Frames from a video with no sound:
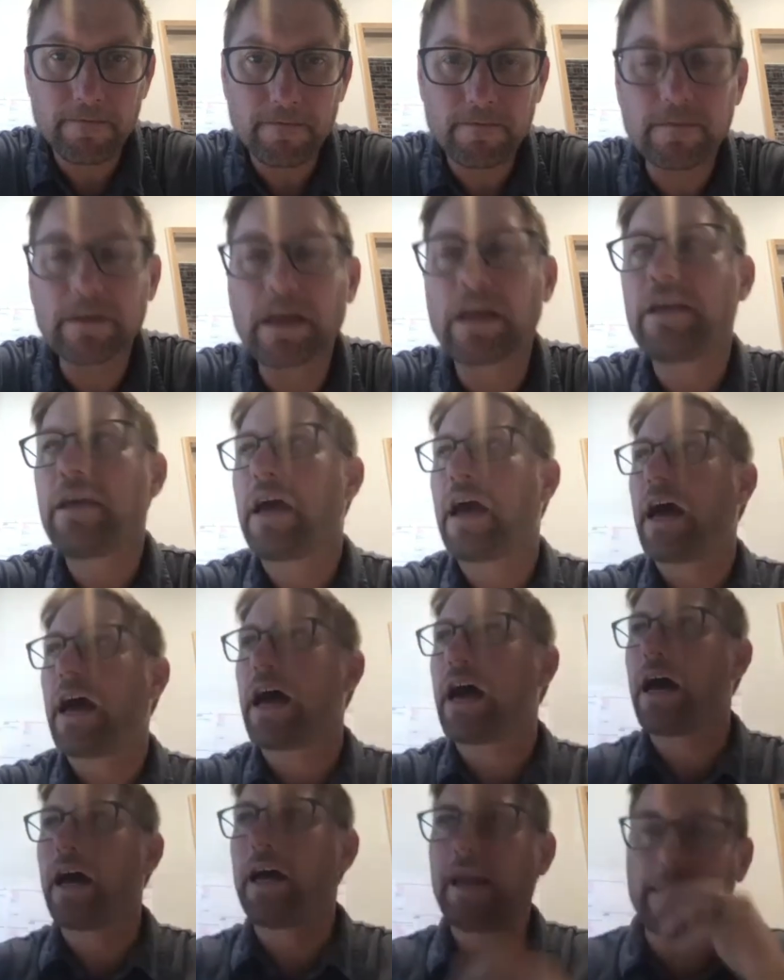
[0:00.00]

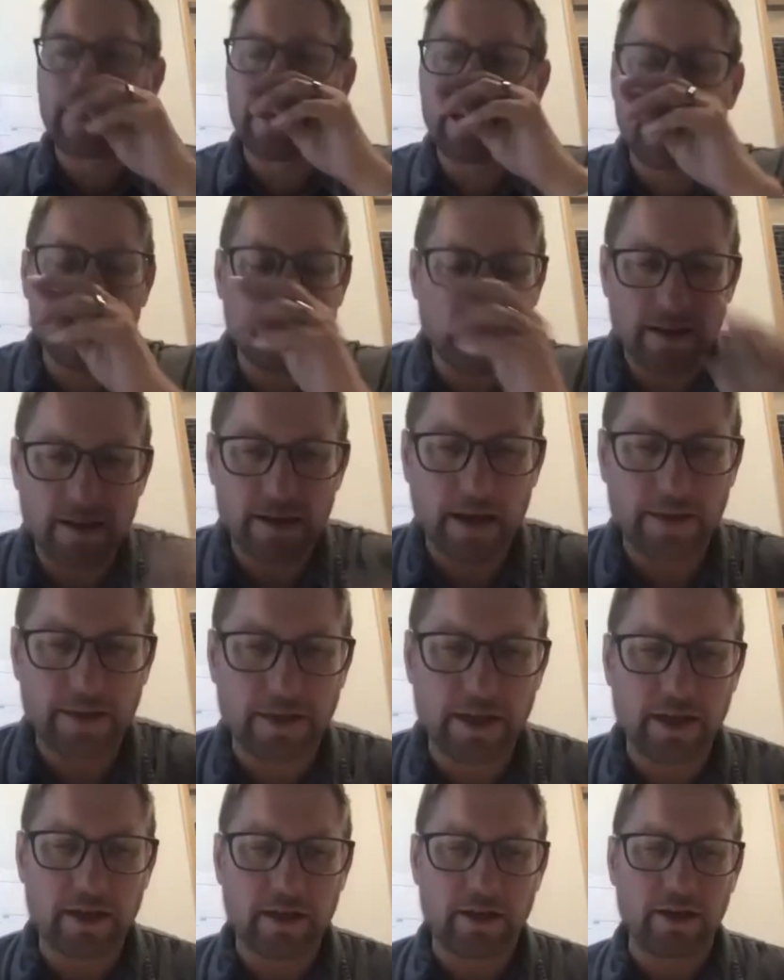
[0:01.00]
Yeah. And I think,
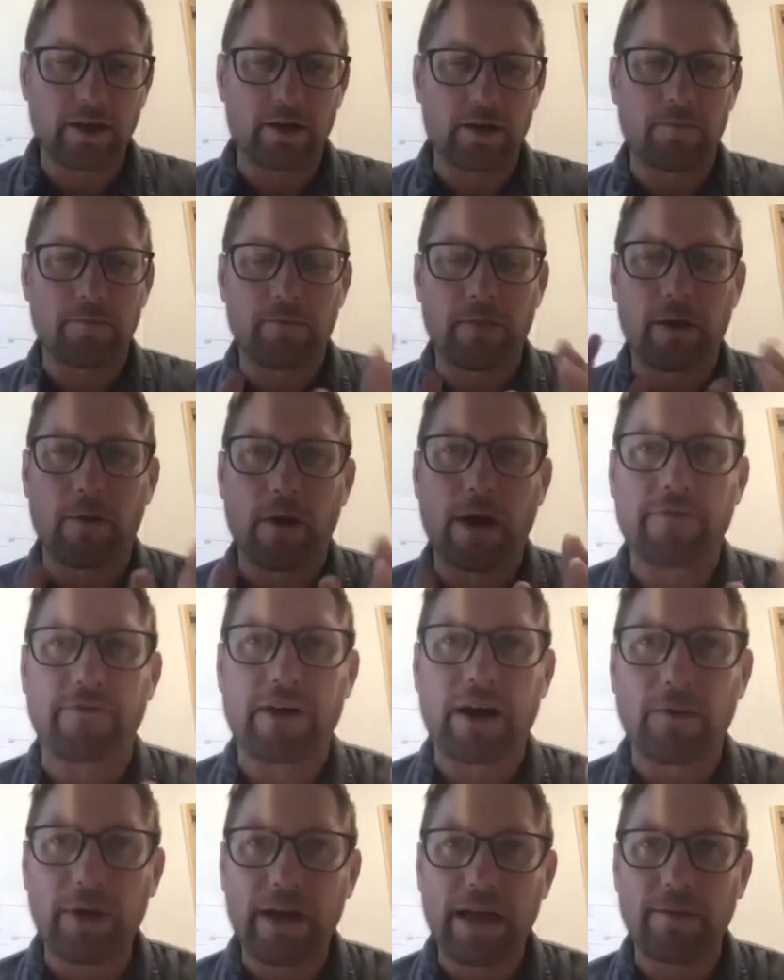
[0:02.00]
my wife
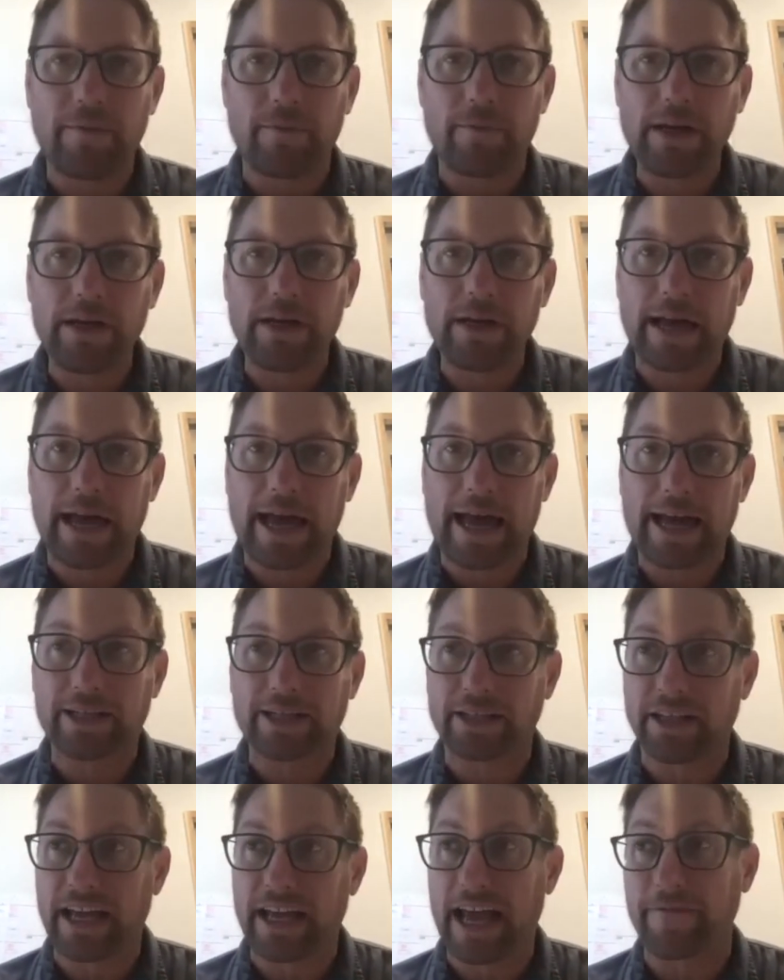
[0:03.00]
and I, we
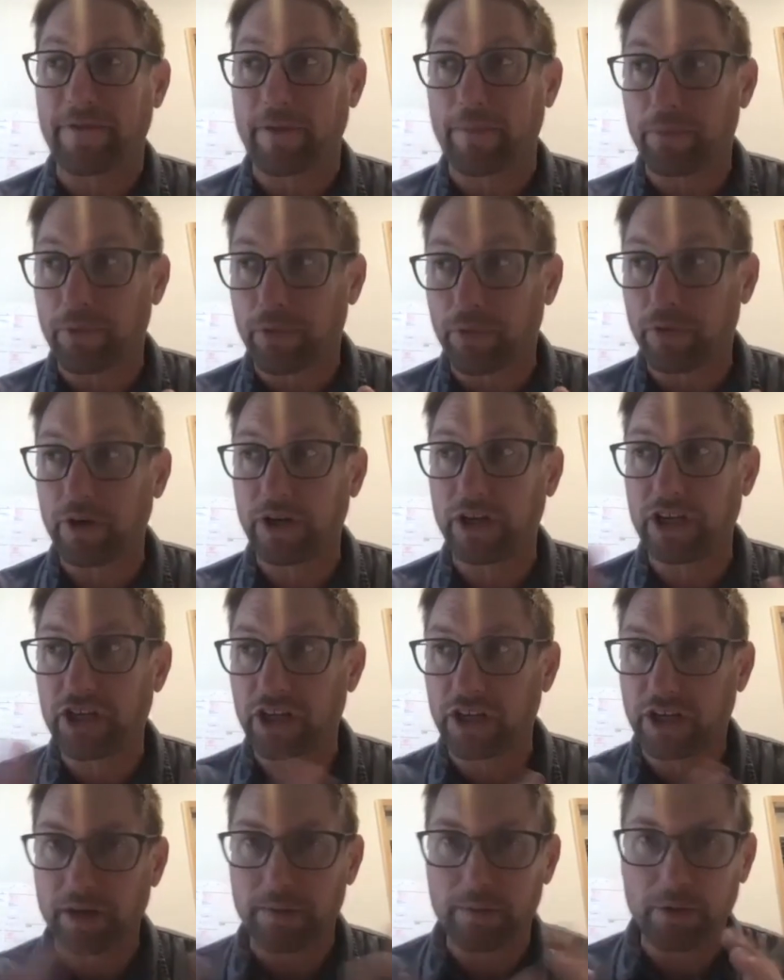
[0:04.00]
actually have a pretty
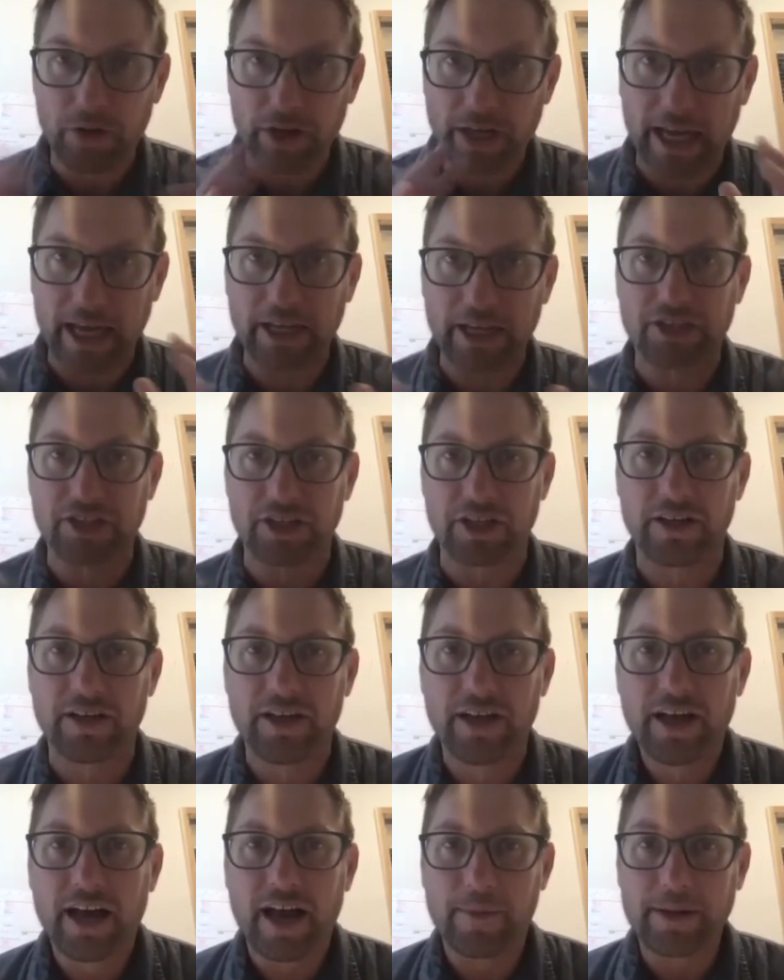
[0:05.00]
good communication.
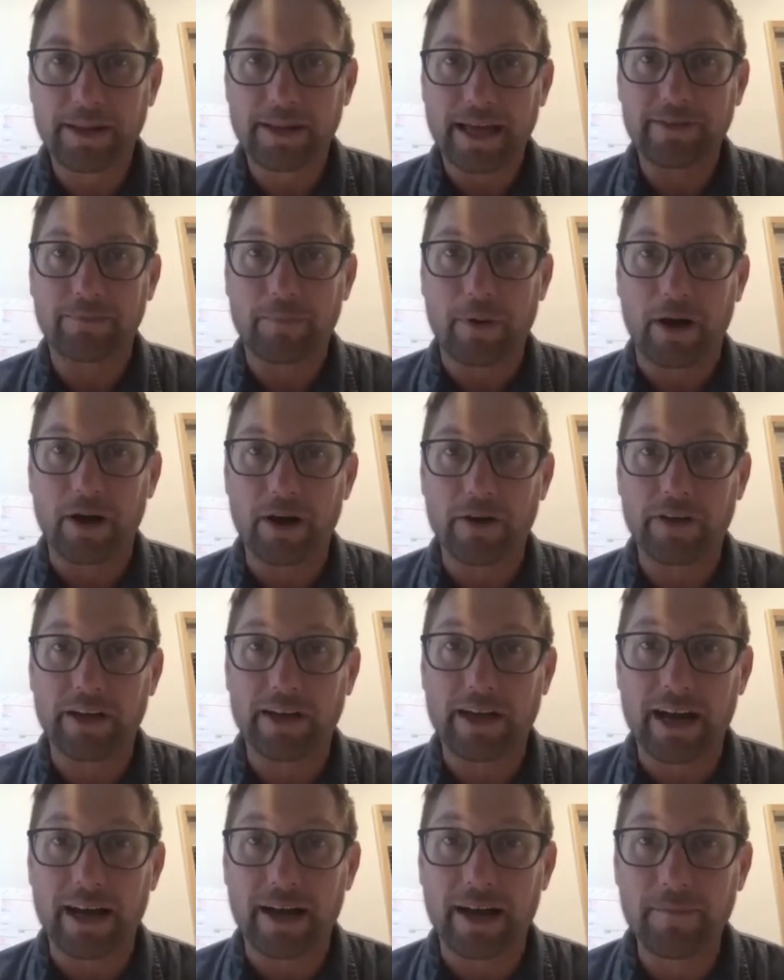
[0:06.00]
I mean, that's part of it.